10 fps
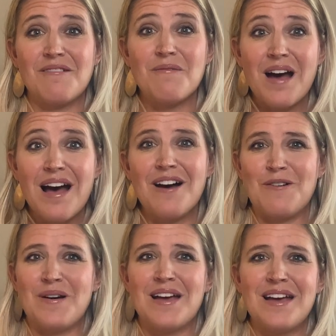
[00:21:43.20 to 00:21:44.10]

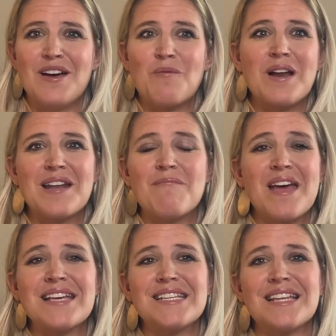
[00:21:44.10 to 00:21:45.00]
Wow. What an
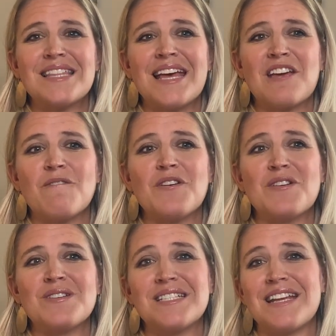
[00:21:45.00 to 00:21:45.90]
amazing thing. If
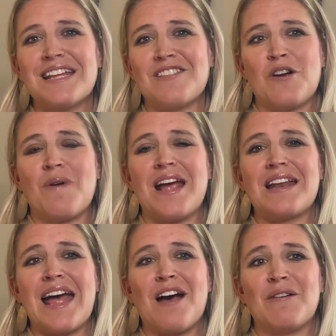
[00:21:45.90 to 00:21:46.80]
you're sitting there right
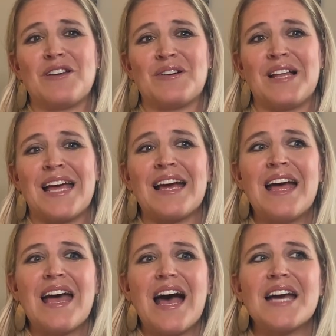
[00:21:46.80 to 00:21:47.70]
now and you're like,
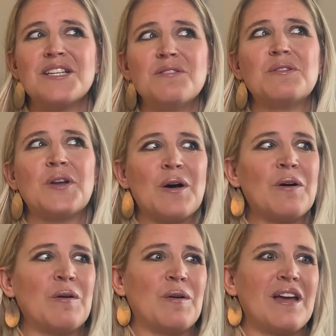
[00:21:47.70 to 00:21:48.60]
I don't
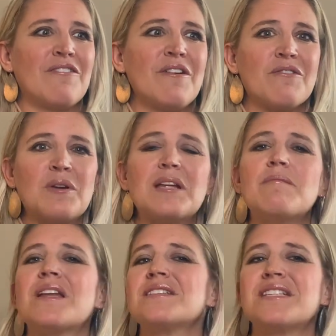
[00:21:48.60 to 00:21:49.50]
know if I've really
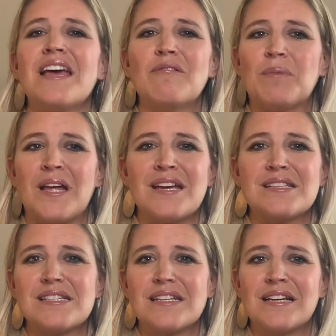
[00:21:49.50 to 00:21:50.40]
been a safe
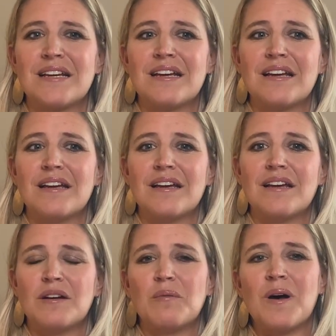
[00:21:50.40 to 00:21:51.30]
place.
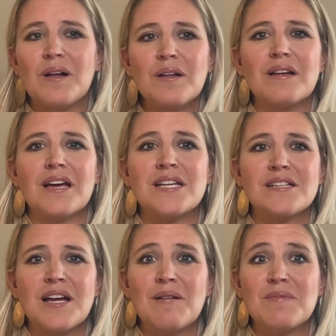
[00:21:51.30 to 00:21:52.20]
Well, it's
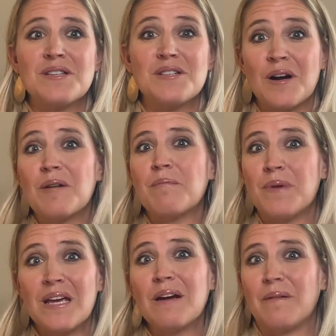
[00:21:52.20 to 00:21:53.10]
time to start
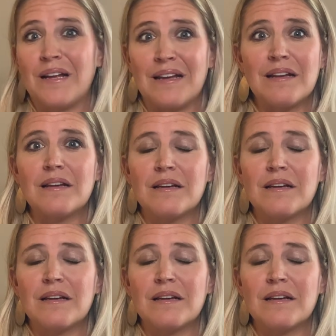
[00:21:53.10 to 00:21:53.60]
being one.